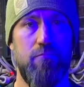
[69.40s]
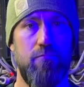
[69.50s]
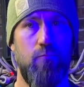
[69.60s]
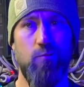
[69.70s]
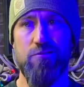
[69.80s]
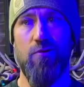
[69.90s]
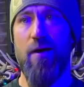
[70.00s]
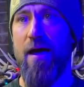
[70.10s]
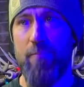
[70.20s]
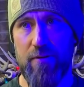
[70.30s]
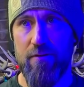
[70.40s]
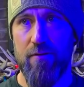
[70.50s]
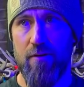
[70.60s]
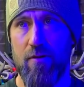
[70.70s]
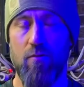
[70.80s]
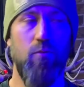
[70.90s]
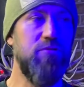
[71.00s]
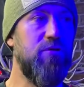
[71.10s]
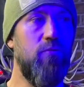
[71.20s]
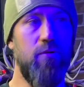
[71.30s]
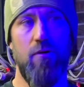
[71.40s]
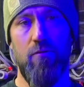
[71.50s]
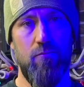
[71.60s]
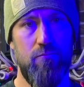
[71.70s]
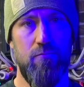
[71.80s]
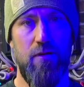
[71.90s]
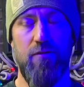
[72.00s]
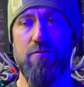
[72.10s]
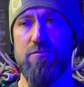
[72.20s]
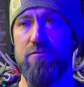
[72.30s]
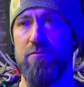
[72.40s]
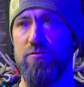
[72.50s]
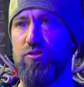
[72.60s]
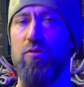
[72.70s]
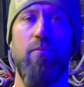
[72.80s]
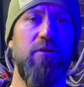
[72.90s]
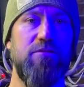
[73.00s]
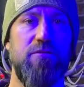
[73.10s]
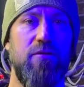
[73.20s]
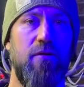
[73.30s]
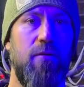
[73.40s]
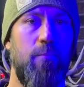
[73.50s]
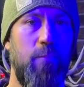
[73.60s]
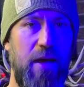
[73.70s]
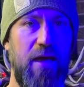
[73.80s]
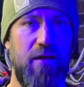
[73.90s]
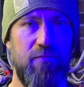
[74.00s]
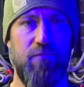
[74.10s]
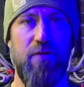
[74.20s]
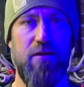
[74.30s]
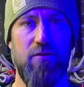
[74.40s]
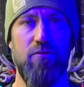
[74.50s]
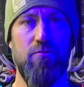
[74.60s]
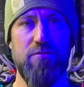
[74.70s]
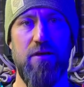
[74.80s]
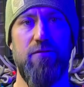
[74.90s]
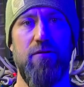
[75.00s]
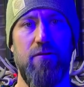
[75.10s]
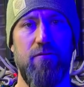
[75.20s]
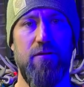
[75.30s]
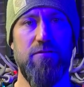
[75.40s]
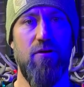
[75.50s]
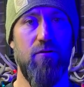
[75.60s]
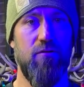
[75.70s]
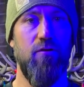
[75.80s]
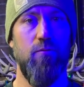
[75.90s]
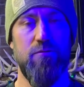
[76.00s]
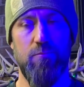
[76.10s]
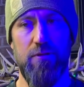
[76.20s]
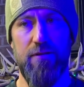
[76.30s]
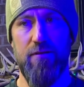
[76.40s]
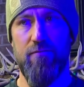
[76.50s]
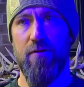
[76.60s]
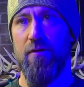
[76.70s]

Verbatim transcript: What's going to happen? What's going on? And there's so much bad fake news out there that it's hard to know what to believe.